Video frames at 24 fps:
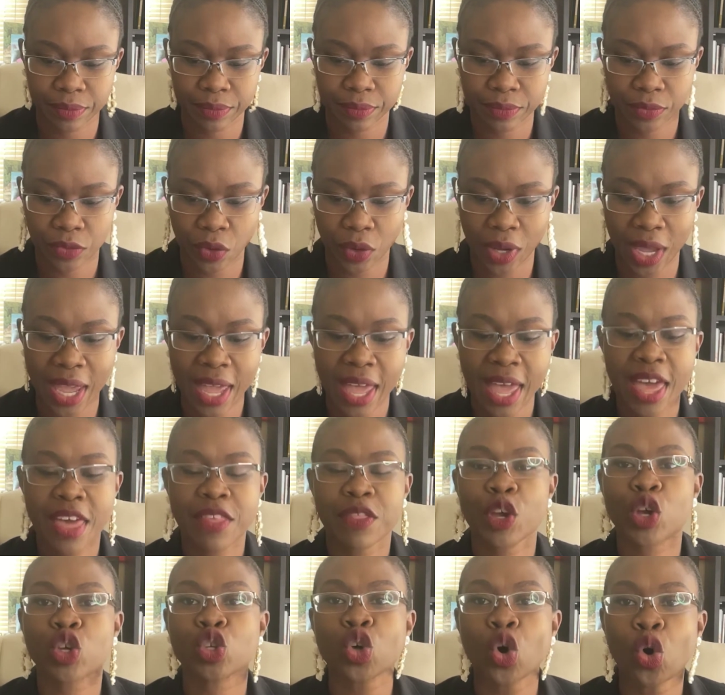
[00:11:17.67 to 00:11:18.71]
Okay?
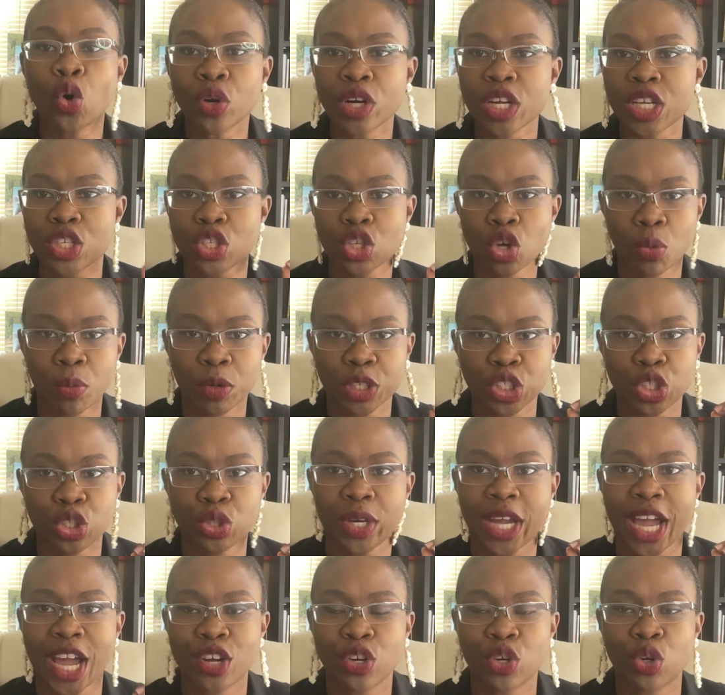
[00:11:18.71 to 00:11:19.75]
There's only so much
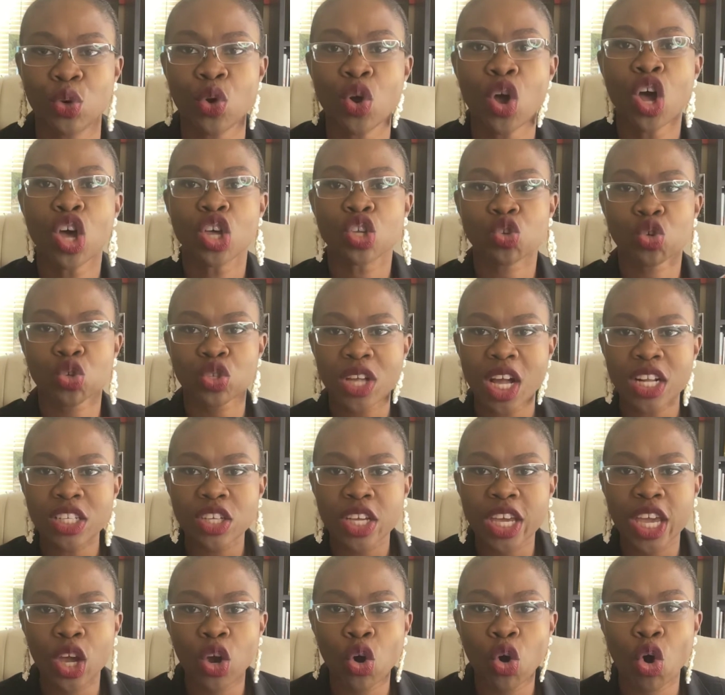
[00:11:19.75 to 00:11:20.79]
you can do. So start
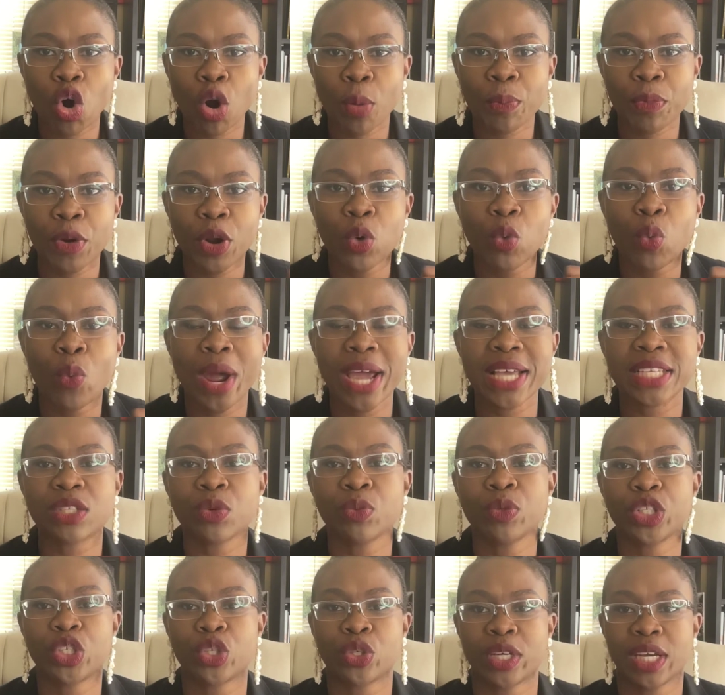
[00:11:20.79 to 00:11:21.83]
to incorporate ways in
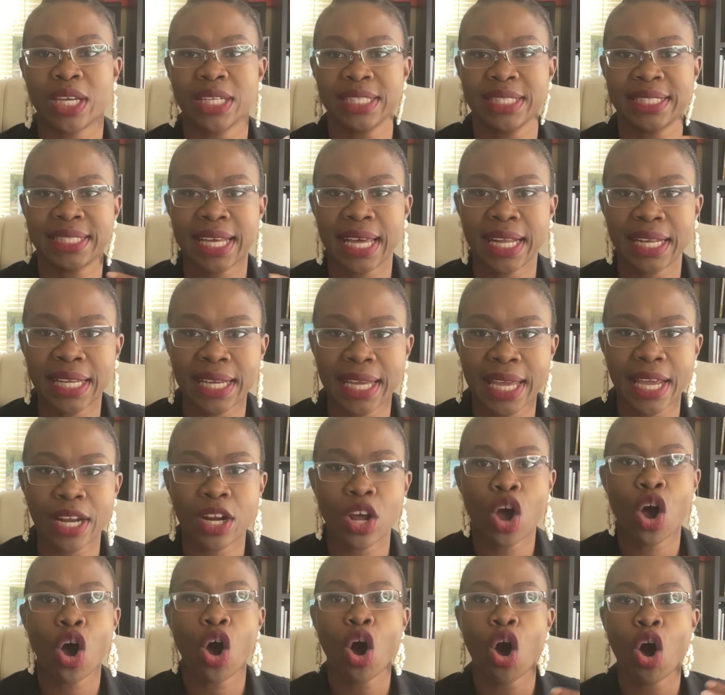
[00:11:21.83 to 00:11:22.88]
which you can delegate,
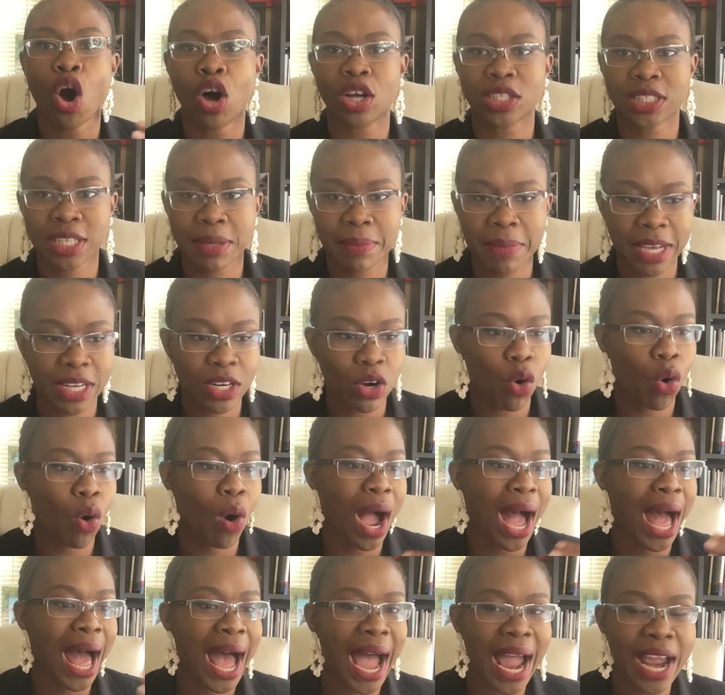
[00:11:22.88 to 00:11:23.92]
automate, or
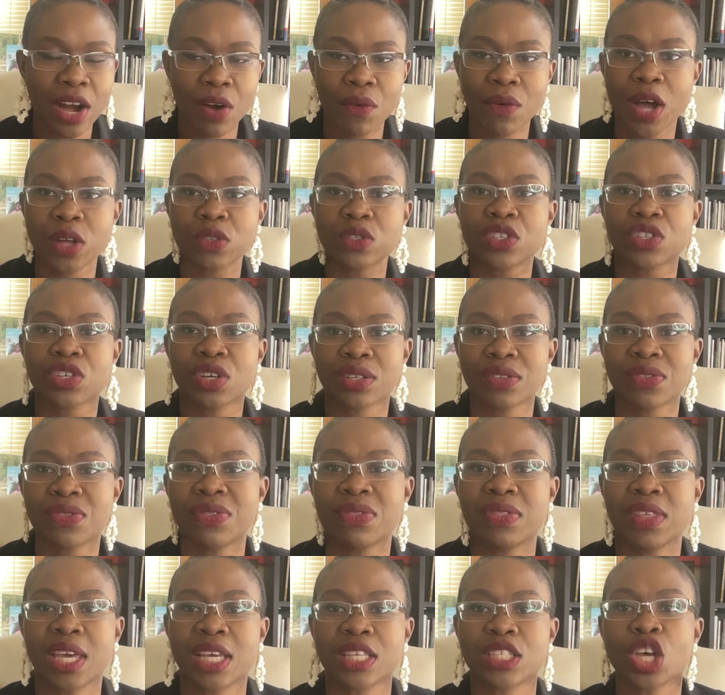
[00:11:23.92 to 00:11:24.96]
hire out certain
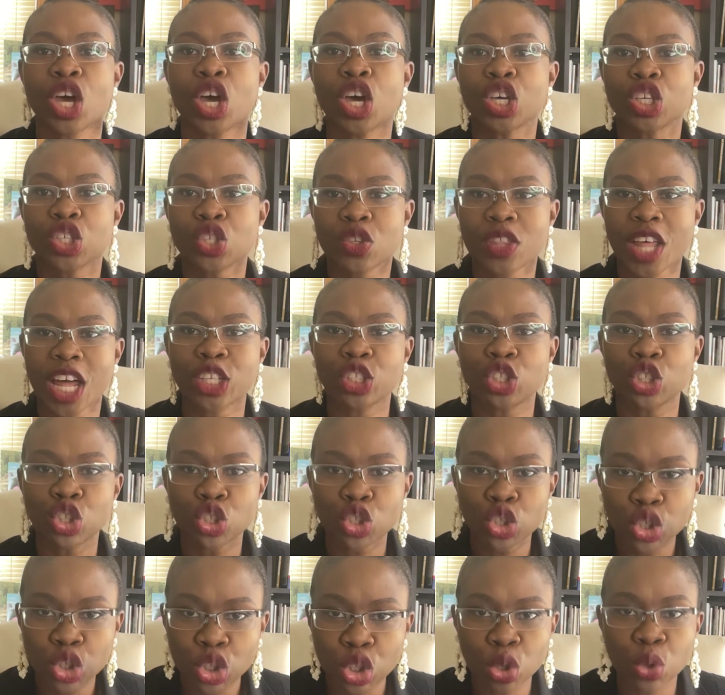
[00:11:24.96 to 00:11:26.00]
things so that
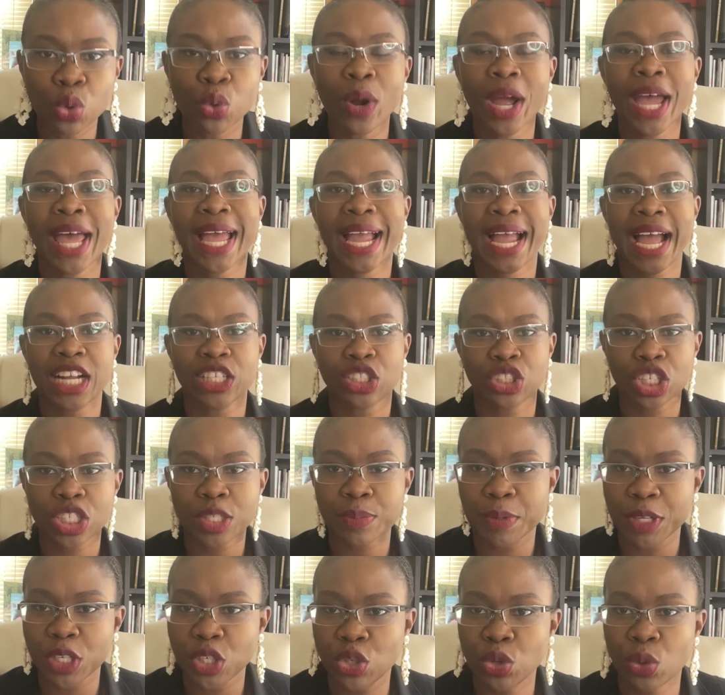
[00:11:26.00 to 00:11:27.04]
you can
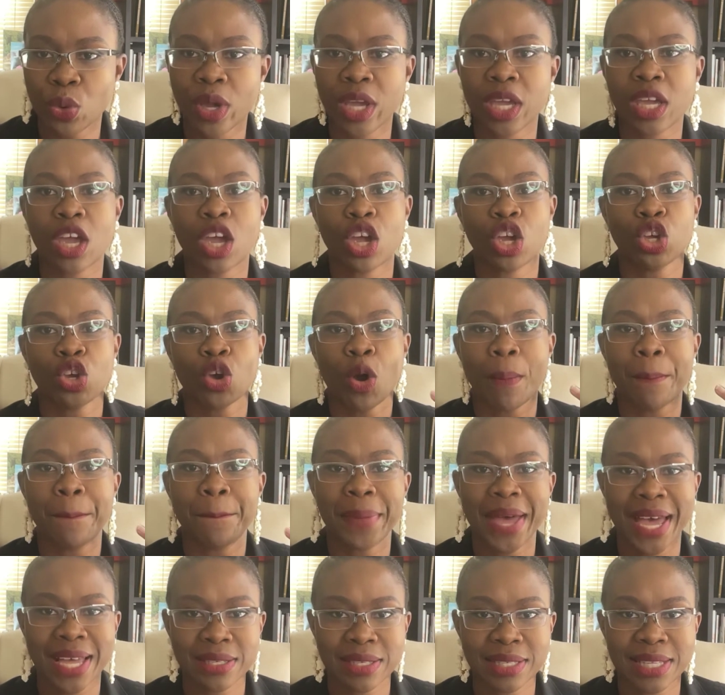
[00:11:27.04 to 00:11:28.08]
just be doing your
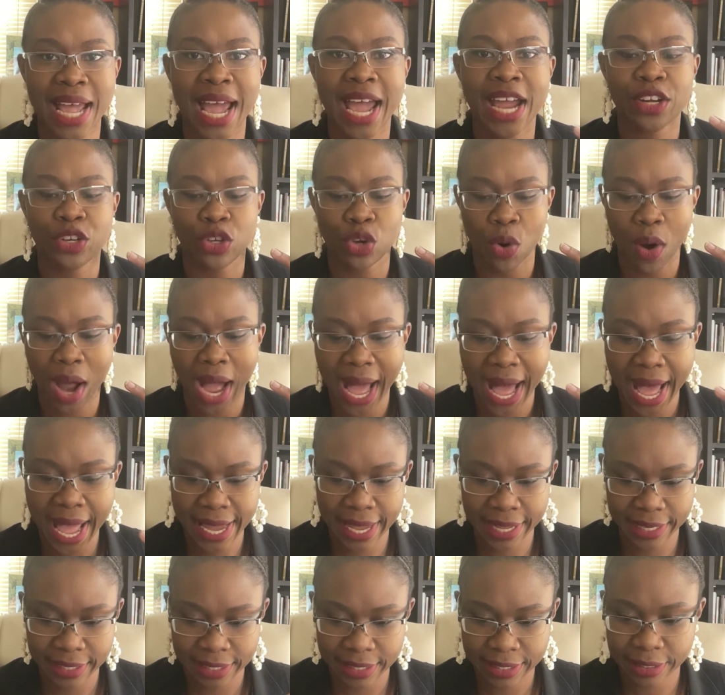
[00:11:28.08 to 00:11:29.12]
best and your
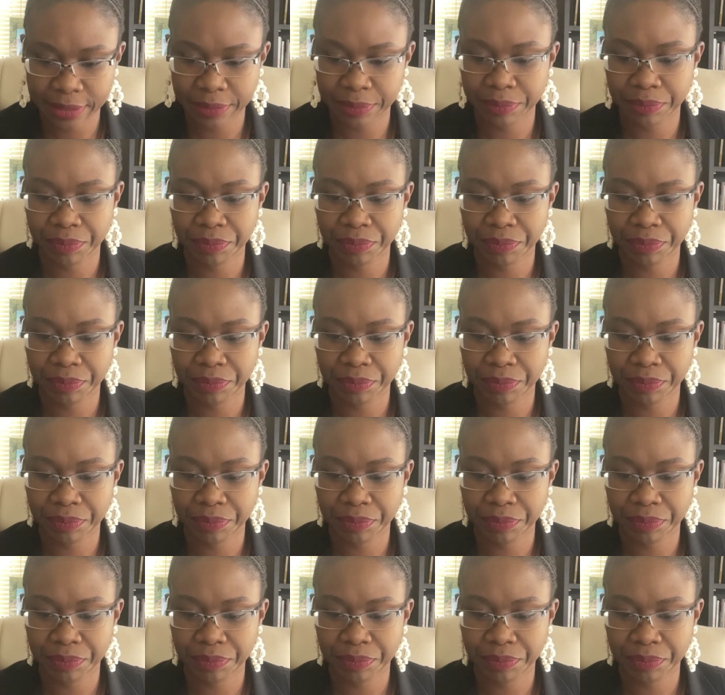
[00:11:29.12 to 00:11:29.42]
highest.